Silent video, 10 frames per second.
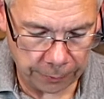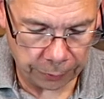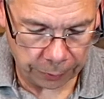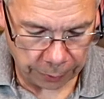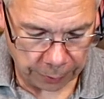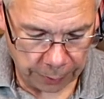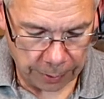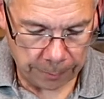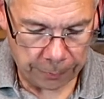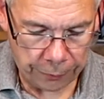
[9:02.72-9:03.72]
if you
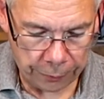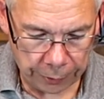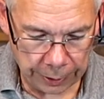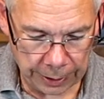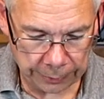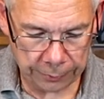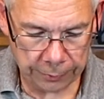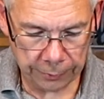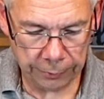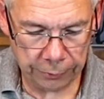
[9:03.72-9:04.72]
prefer
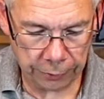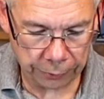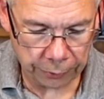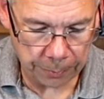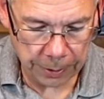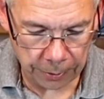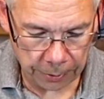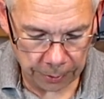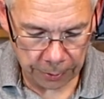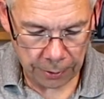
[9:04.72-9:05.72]
that. It's just going to be a
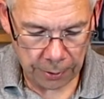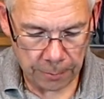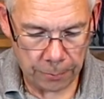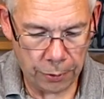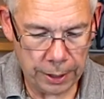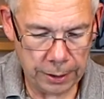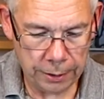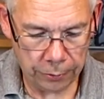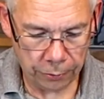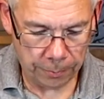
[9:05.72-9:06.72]
bread
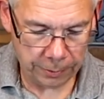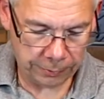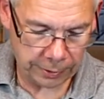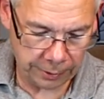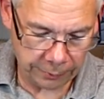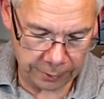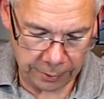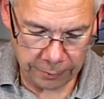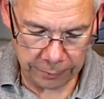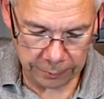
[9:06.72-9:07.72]
in a normal size
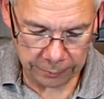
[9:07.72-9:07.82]
here.